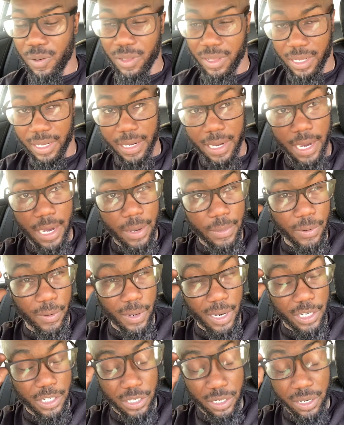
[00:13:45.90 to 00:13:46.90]
the cable.
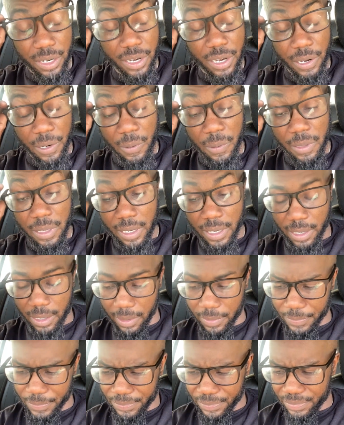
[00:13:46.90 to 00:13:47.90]
I should have known that,
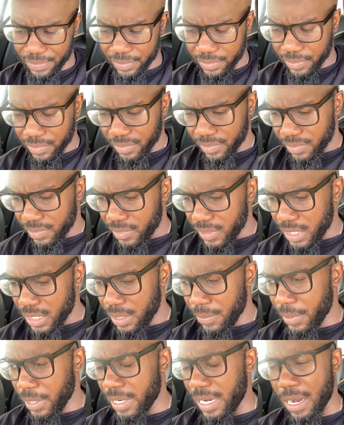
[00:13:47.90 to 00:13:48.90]

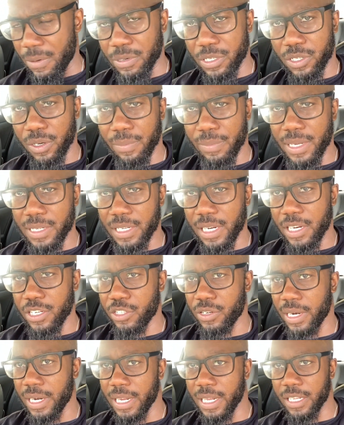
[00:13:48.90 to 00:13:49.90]
but I was so busy in
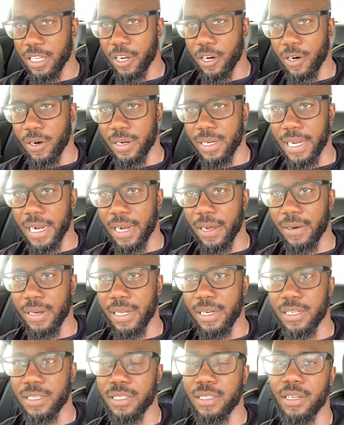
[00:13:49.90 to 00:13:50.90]
trying to get the car dialed in
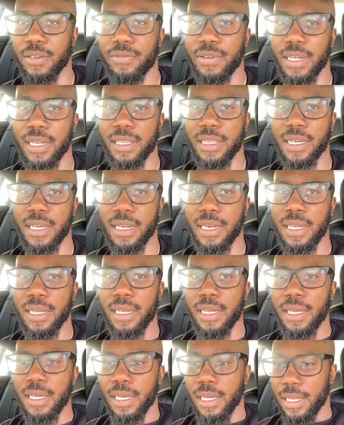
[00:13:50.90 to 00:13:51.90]
and stuff like that,
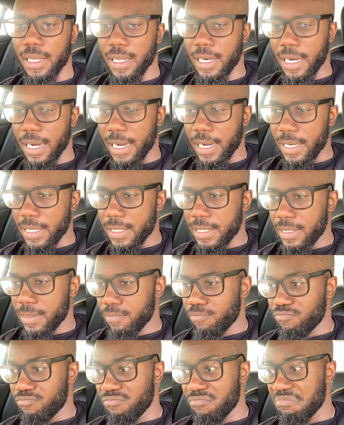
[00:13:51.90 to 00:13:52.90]
that I
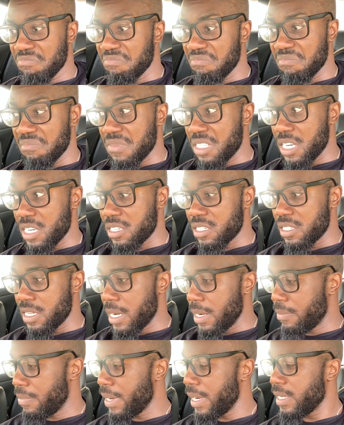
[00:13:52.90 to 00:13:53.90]
just
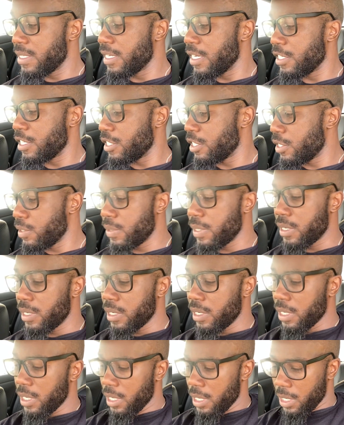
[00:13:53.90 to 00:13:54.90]
didn't pay attention to it.
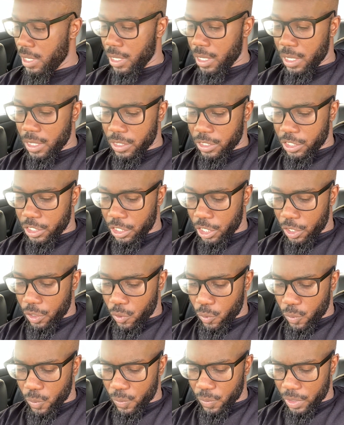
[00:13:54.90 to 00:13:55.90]

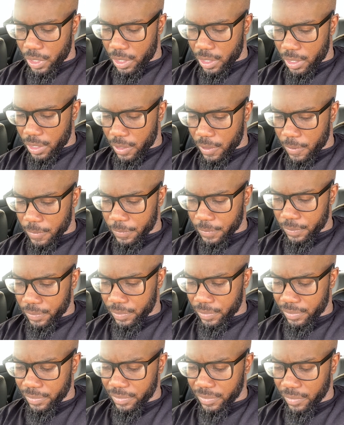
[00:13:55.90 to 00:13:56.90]
So
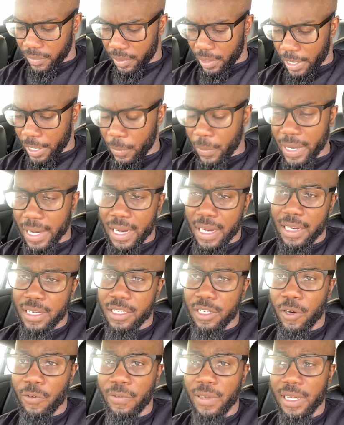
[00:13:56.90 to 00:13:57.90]
anyway guys,
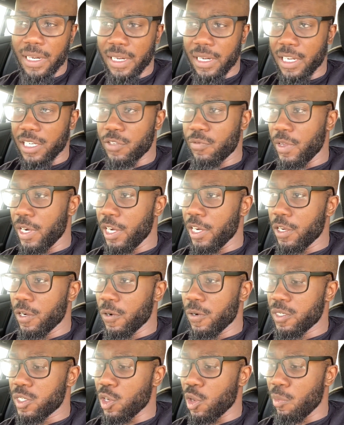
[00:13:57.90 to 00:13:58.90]
hopefully the next
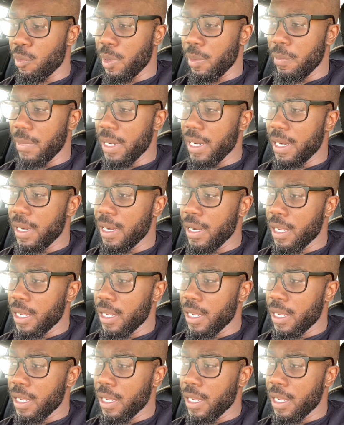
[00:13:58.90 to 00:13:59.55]
video is going to be me